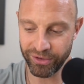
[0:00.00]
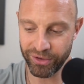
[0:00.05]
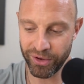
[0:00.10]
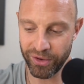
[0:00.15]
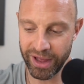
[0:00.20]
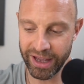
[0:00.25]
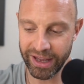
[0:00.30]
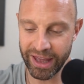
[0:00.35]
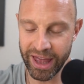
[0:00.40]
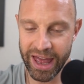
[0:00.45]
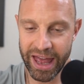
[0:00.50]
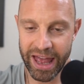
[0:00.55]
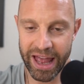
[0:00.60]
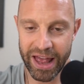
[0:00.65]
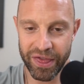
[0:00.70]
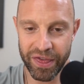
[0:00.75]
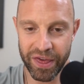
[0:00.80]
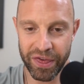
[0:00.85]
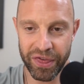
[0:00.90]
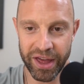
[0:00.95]
So like,
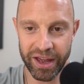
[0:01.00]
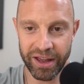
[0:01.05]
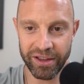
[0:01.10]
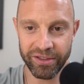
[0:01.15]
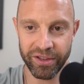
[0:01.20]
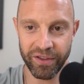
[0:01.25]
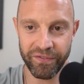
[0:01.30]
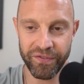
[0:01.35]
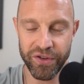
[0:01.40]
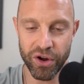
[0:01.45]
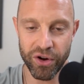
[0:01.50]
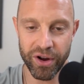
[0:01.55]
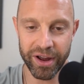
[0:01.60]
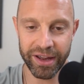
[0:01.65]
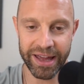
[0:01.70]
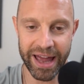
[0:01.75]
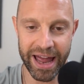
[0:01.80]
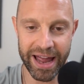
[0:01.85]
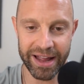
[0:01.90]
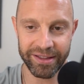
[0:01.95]
the thing is, if you're
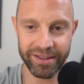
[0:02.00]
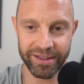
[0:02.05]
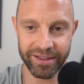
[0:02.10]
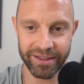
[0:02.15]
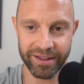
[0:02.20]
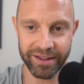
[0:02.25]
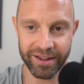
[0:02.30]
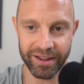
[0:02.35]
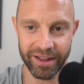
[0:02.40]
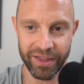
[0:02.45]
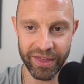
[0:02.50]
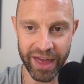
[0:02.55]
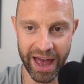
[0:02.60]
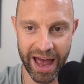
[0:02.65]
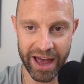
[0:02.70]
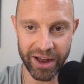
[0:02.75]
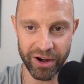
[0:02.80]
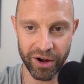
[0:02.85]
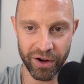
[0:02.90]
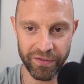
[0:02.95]
against
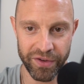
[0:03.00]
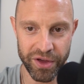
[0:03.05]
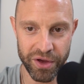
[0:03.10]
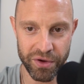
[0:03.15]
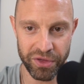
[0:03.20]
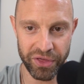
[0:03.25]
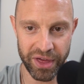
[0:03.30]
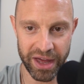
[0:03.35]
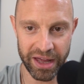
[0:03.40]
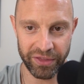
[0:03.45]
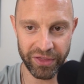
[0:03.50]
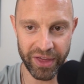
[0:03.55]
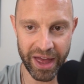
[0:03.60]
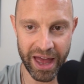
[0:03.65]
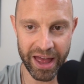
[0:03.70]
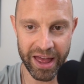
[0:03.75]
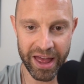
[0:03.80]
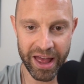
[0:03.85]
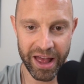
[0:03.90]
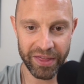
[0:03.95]
that, or if you think
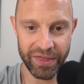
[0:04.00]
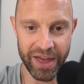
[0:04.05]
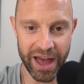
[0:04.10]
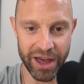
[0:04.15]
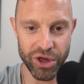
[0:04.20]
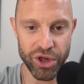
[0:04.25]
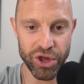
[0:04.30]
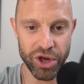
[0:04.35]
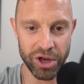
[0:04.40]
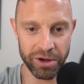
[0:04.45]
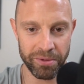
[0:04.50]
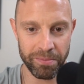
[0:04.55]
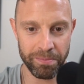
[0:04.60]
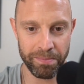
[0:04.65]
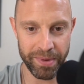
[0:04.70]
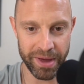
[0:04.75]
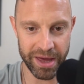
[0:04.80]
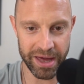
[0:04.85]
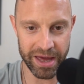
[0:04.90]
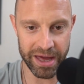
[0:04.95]
that that
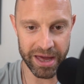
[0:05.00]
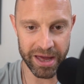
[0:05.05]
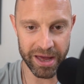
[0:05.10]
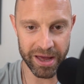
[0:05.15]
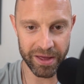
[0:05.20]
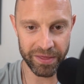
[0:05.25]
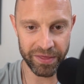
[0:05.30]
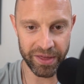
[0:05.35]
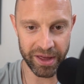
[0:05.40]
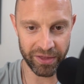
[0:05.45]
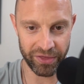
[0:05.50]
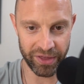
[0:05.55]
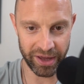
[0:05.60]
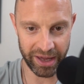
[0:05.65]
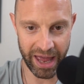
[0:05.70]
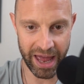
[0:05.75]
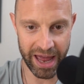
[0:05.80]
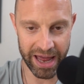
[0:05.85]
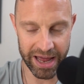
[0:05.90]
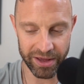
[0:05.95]
shouldn't be the
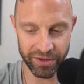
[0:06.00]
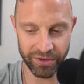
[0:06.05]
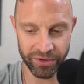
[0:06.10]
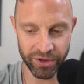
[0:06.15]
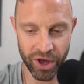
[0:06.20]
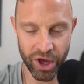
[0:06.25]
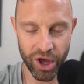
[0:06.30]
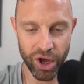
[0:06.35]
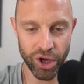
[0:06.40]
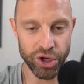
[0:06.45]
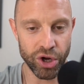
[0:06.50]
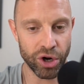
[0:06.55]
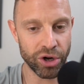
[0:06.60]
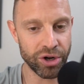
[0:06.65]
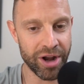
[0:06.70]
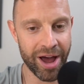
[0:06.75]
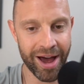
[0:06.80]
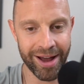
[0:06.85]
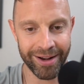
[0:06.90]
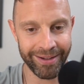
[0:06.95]
case, you're
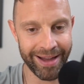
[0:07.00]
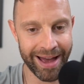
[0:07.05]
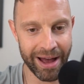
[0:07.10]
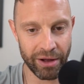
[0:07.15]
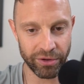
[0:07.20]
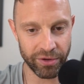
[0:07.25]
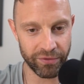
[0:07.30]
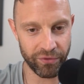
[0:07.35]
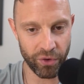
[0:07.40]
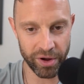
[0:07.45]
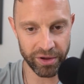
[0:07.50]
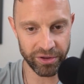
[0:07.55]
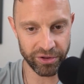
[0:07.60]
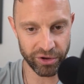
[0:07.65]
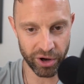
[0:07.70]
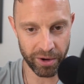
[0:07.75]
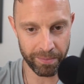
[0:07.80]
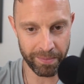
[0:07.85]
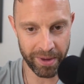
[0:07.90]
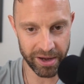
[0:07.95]
not allowed to voice
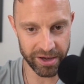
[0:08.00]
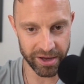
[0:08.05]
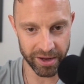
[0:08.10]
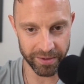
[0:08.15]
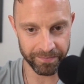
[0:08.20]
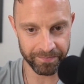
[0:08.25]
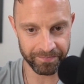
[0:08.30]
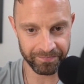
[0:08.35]
your opinion.